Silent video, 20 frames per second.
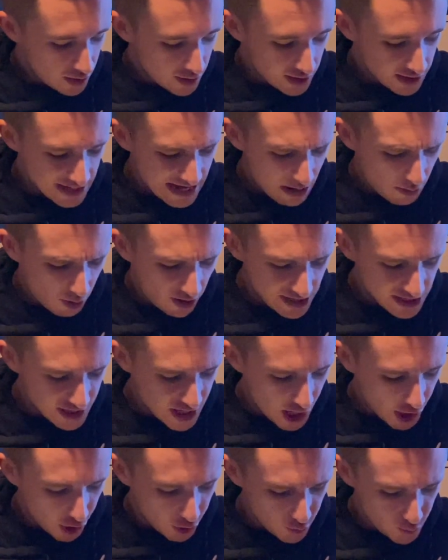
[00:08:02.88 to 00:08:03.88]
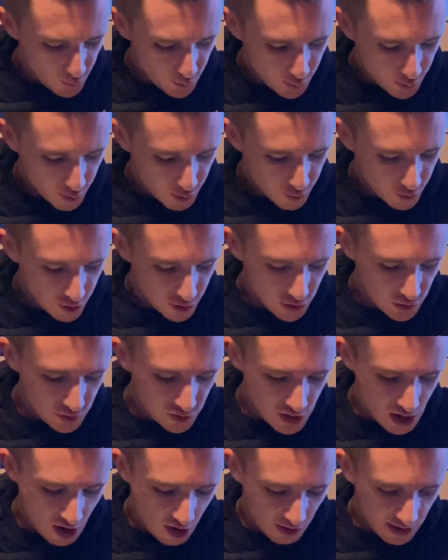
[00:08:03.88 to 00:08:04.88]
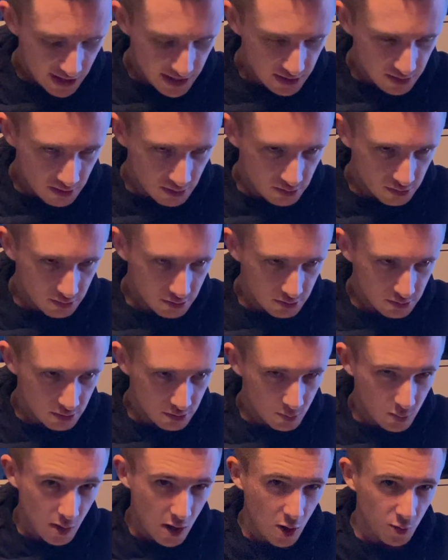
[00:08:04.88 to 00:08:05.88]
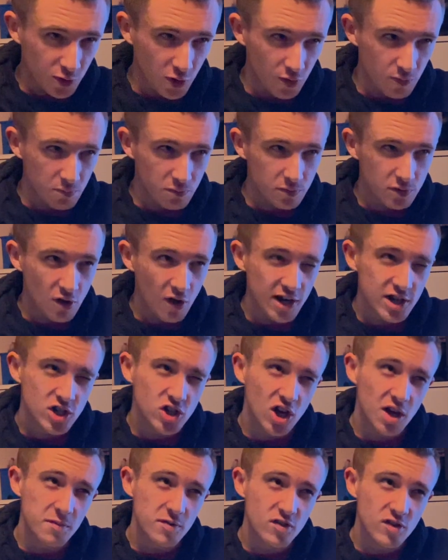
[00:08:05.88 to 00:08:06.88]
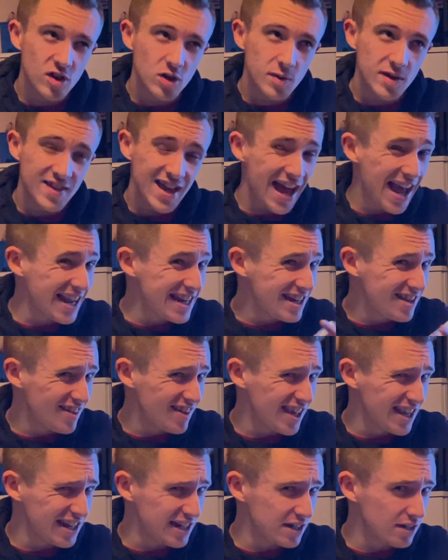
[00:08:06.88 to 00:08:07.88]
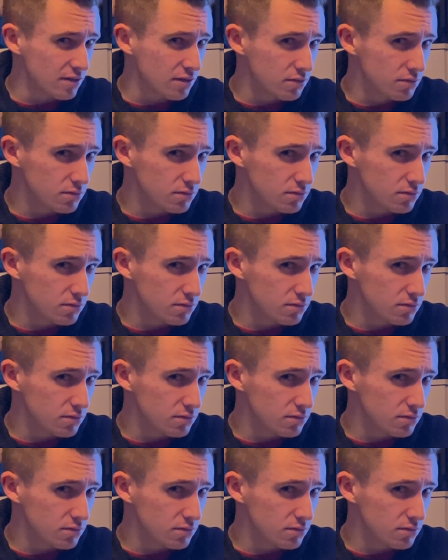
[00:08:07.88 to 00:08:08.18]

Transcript: Now I know that 9, well hold on, 9 times 2 is 18.